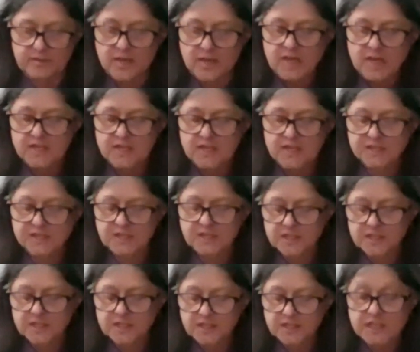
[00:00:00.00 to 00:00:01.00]
is
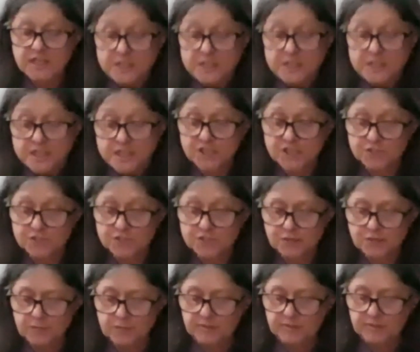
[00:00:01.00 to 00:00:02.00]

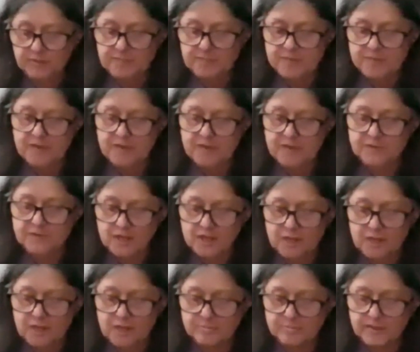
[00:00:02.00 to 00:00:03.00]
inextricably bound
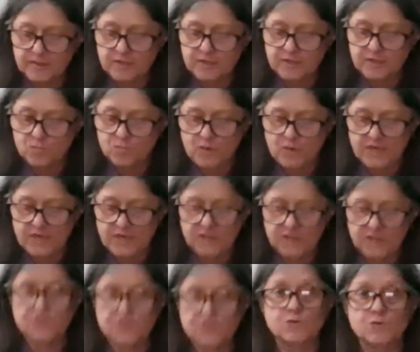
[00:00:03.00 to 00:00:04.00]
up in what
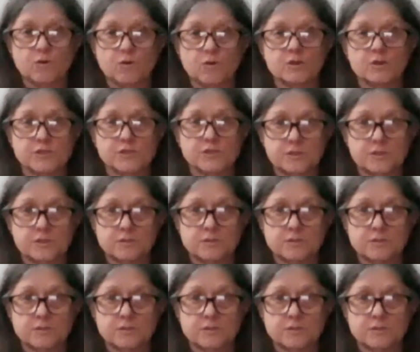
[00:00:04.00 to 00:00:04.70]
is yours.